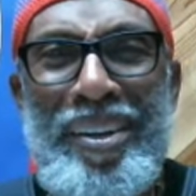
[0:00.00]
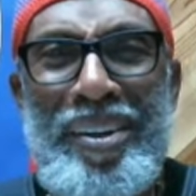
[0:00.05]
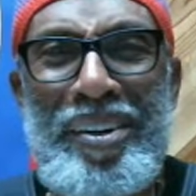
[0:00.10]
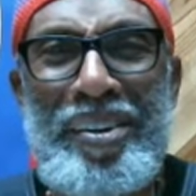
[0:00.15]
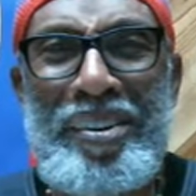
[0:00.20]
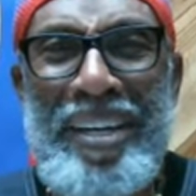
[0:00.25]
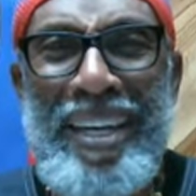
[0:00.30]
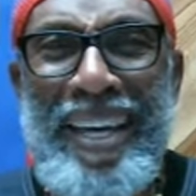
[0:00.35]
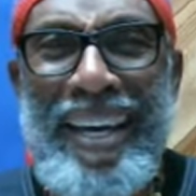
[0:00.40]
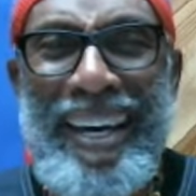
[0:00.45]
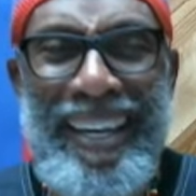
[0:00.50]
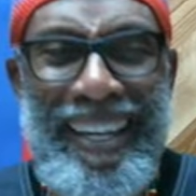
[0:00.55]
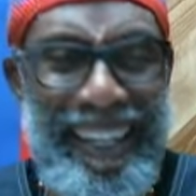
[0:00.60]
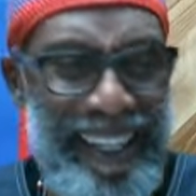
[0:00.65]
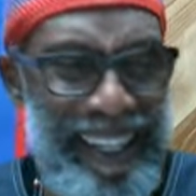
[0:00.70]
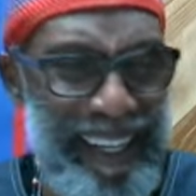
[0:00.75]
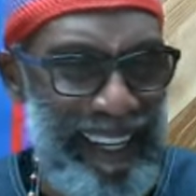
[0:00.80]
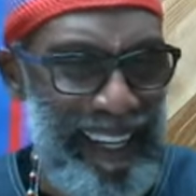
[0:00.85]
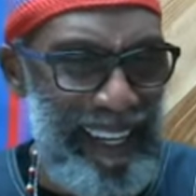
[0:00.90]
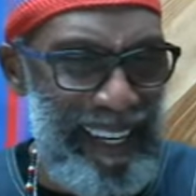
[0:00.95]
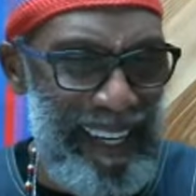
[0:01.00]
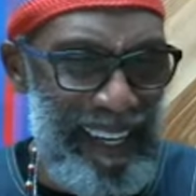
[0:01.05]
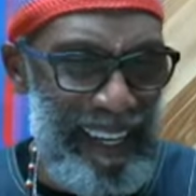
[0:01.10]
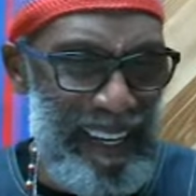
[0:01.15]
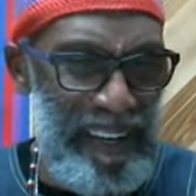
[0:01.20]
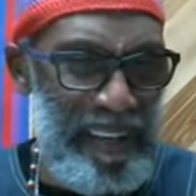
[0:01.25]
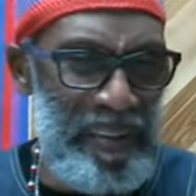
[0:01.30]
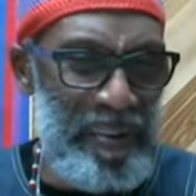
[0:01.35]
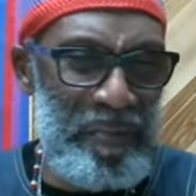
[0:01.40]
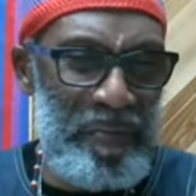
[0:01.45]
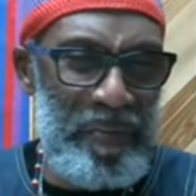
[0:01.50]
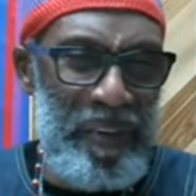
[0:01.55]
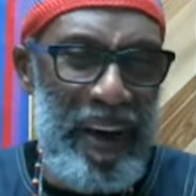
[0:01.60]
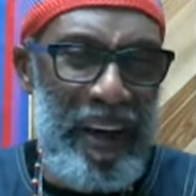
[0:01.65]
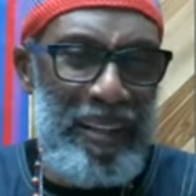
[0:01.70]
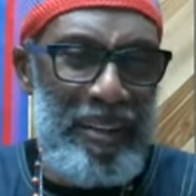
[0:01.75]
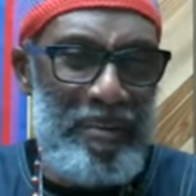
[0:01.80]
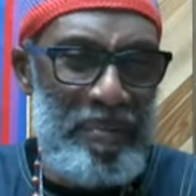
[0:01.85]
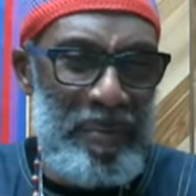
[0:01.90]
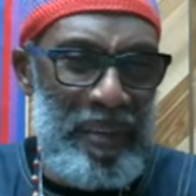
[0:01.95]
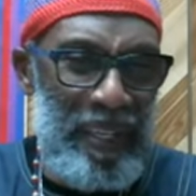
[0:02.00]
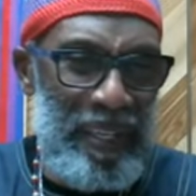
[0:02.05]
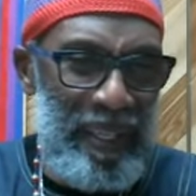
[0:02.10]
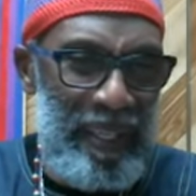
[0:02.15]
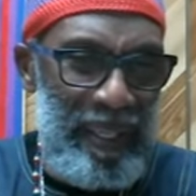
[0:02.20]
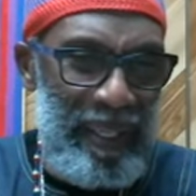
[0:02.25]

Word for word: okay, you follow me?